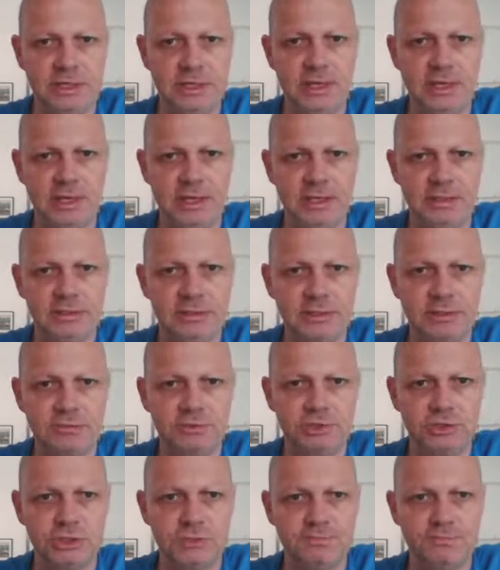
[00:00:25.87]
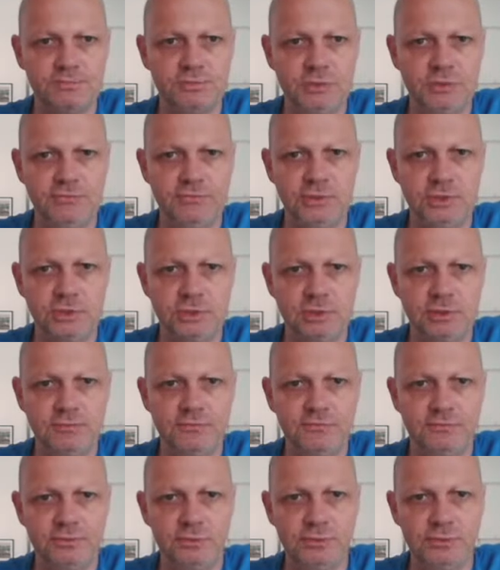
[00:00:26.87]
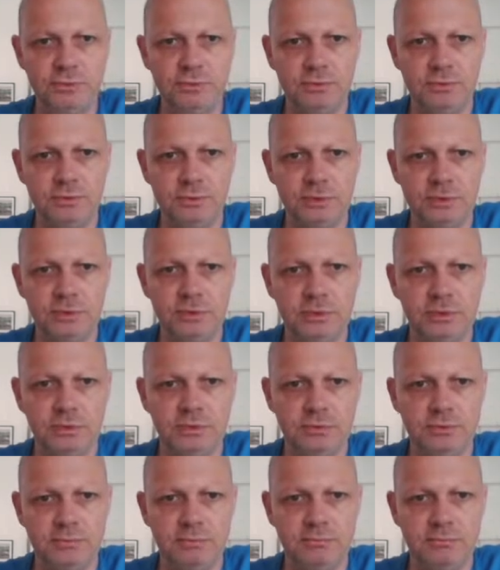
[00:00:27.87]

and I'll just briefly go through the